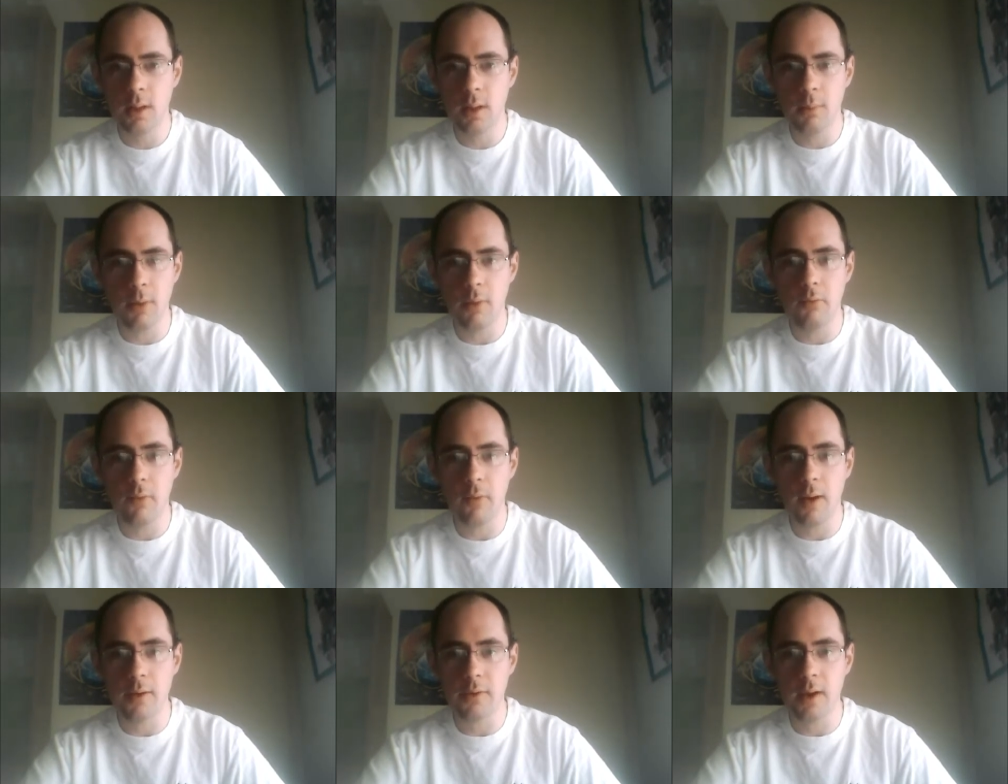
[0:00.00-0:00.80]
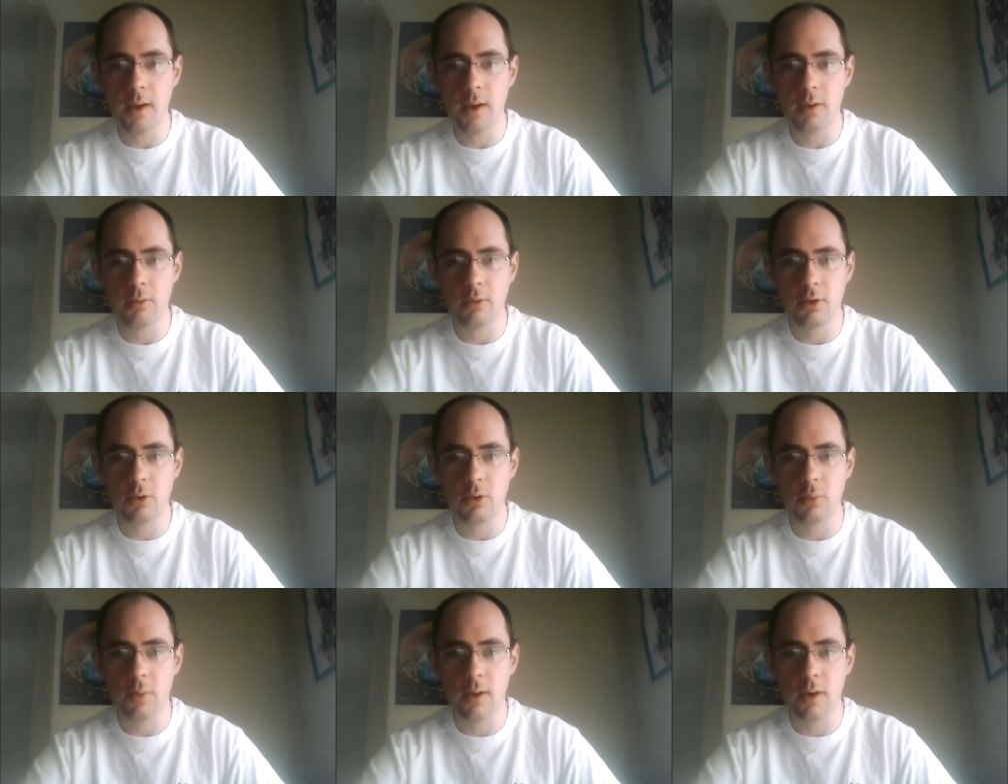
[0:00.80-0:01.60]
about Fandango's
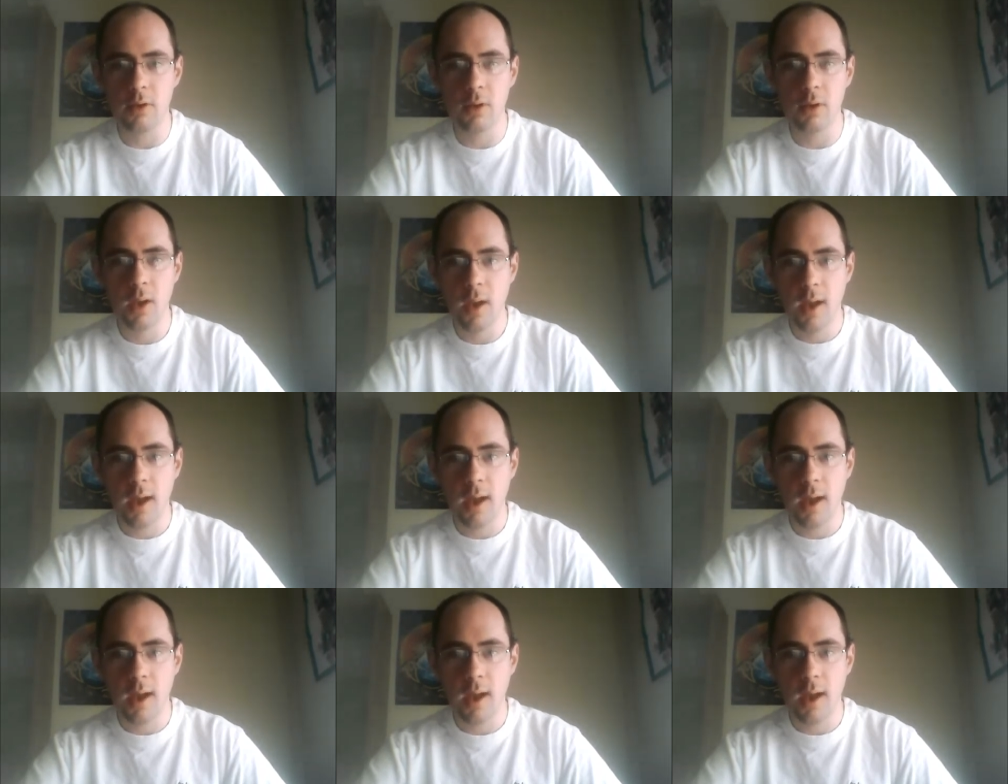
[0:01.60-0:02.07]
career.